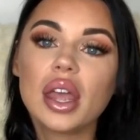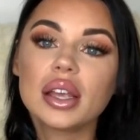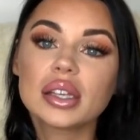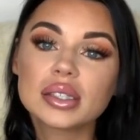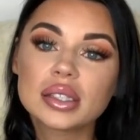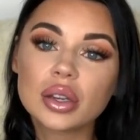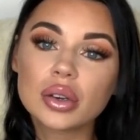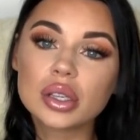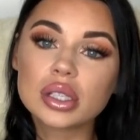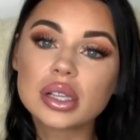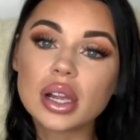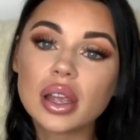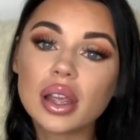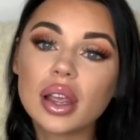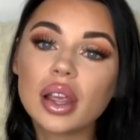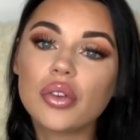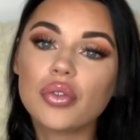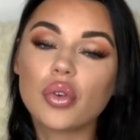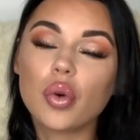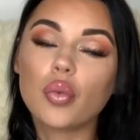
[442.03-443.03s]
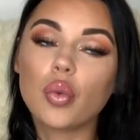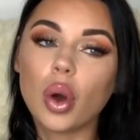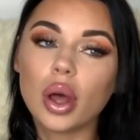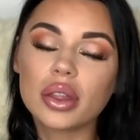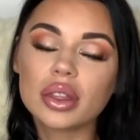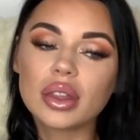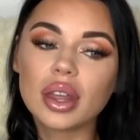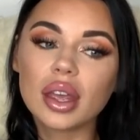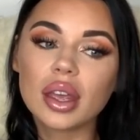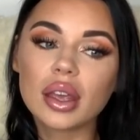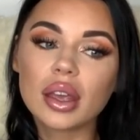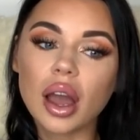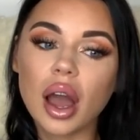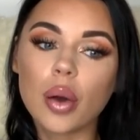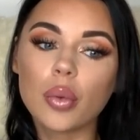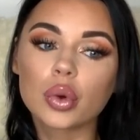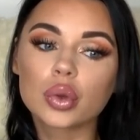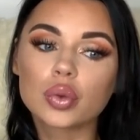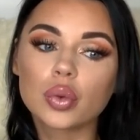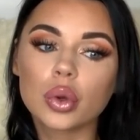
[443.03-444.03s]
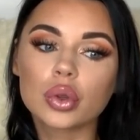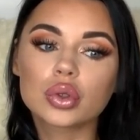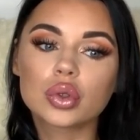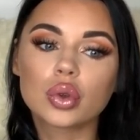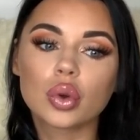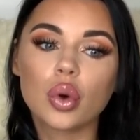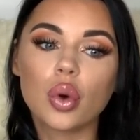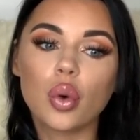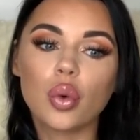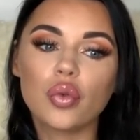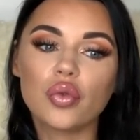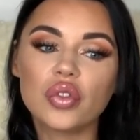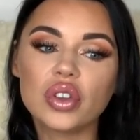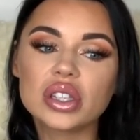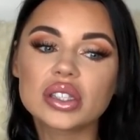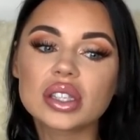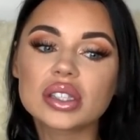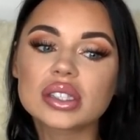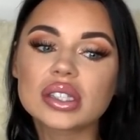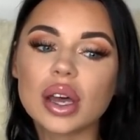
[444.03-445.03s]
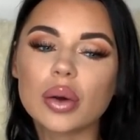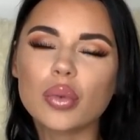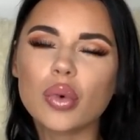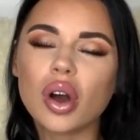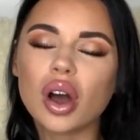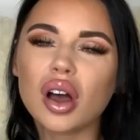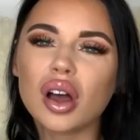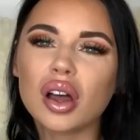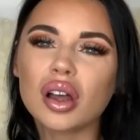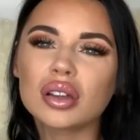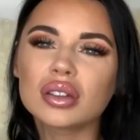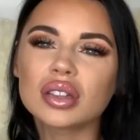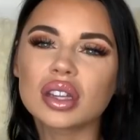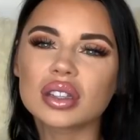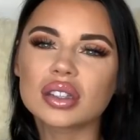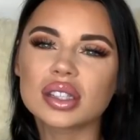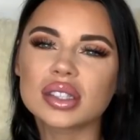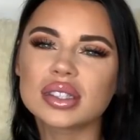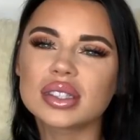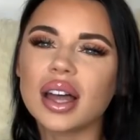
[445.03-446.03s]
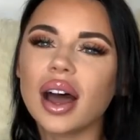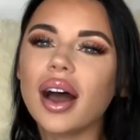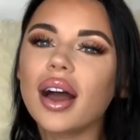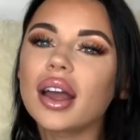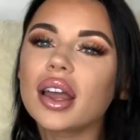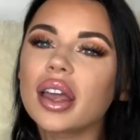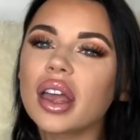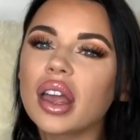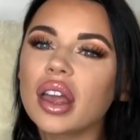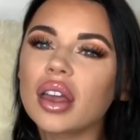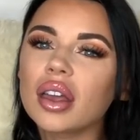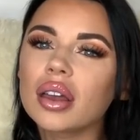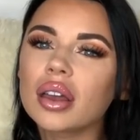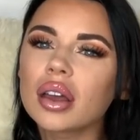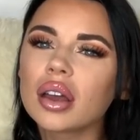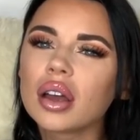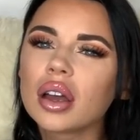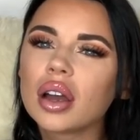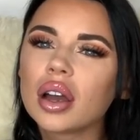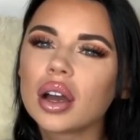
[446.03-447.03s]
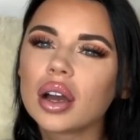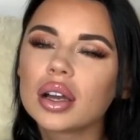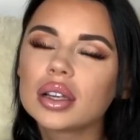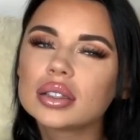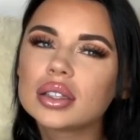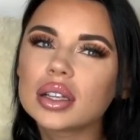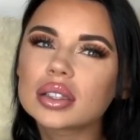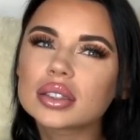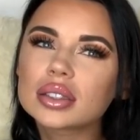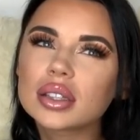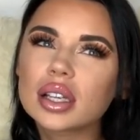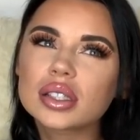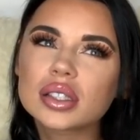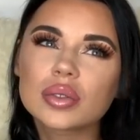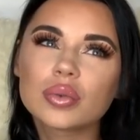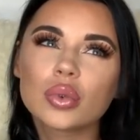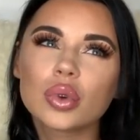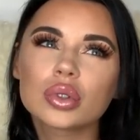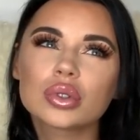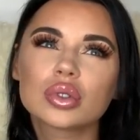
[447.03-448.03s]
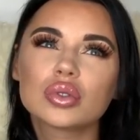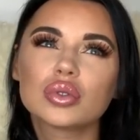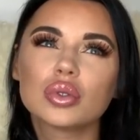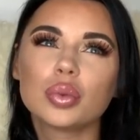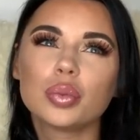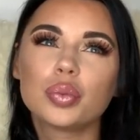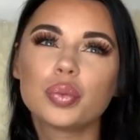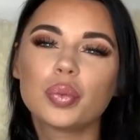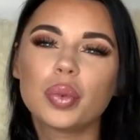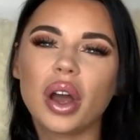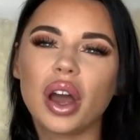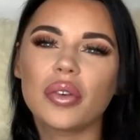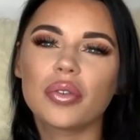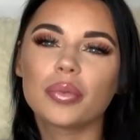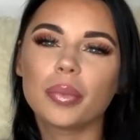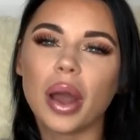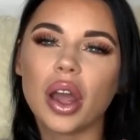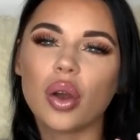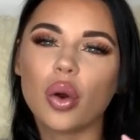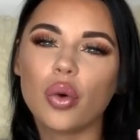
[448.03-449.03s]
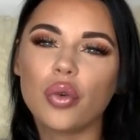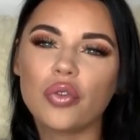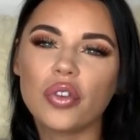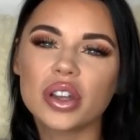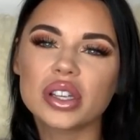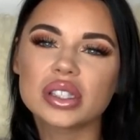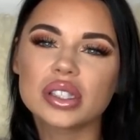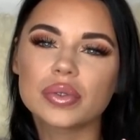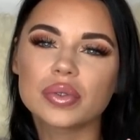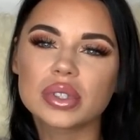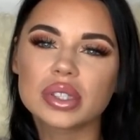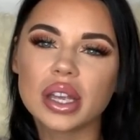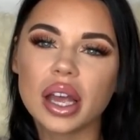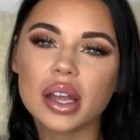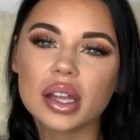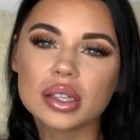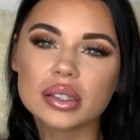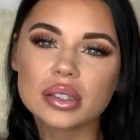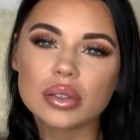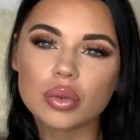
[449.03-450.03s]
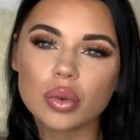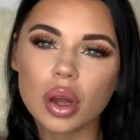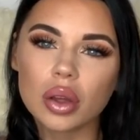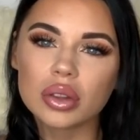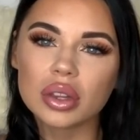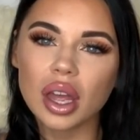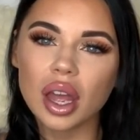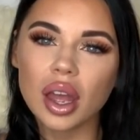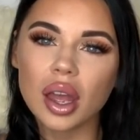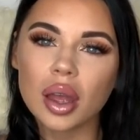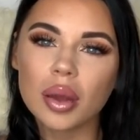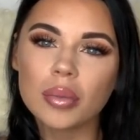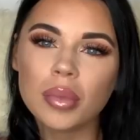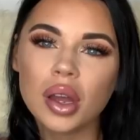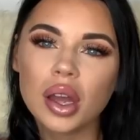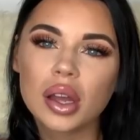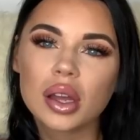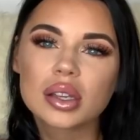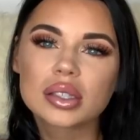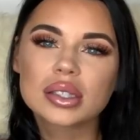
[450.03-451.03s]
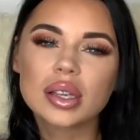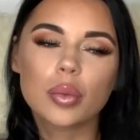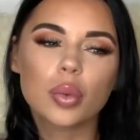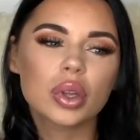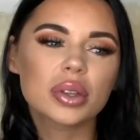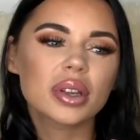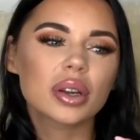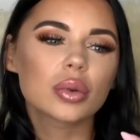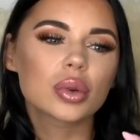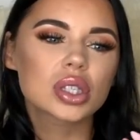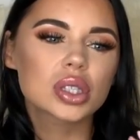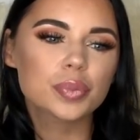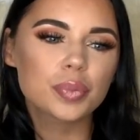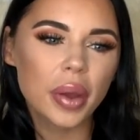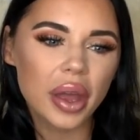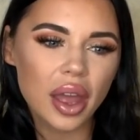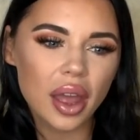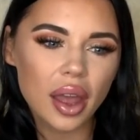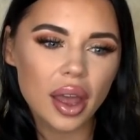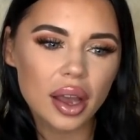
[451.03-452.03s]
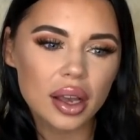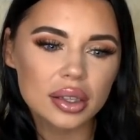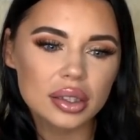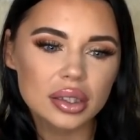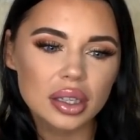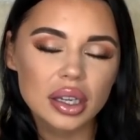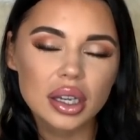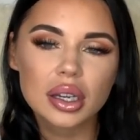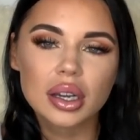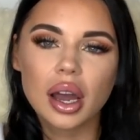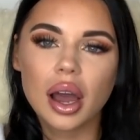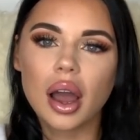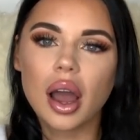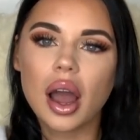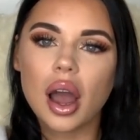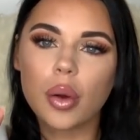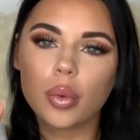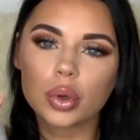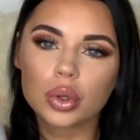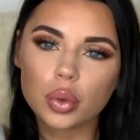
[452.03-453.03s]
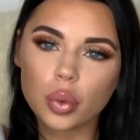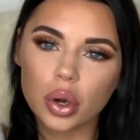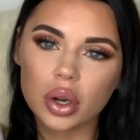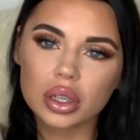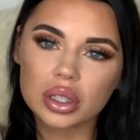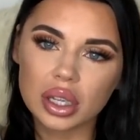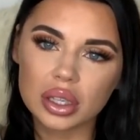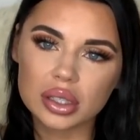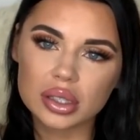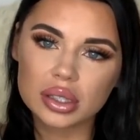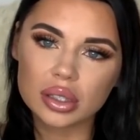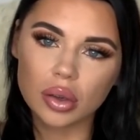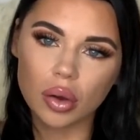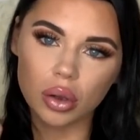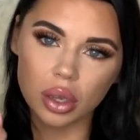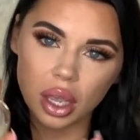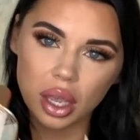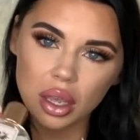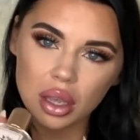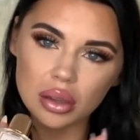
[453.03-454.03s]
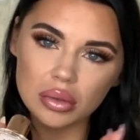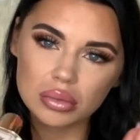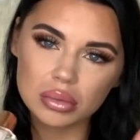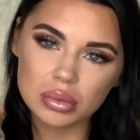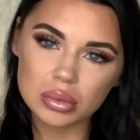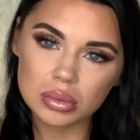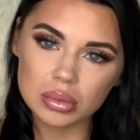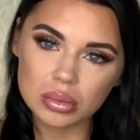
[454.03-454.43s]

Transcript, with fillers: Seriously, if one day I would want to go visit someone that is dying, that doesn't want to have my offensive scents around them, someone I respect, I would wear this, okay?